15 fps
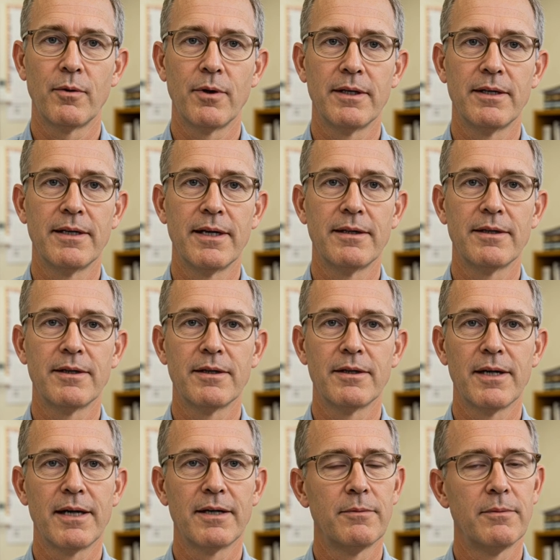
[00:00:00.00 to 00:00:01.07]
What set the
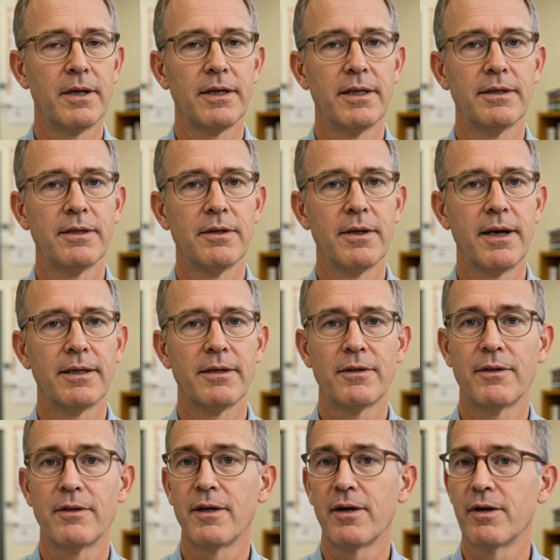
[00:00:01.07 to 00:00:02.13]
stage market
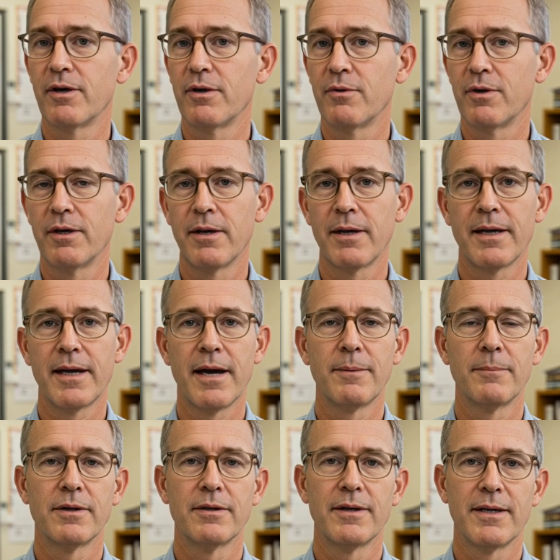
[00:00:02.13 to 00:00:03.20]
crashes rarely
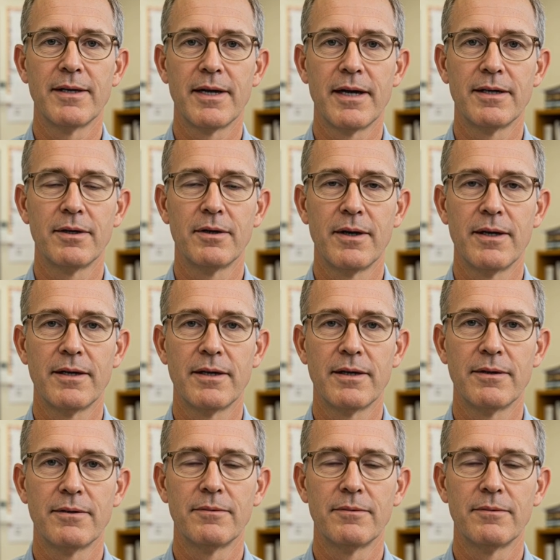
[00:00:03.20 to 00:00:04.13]
happen in isolation.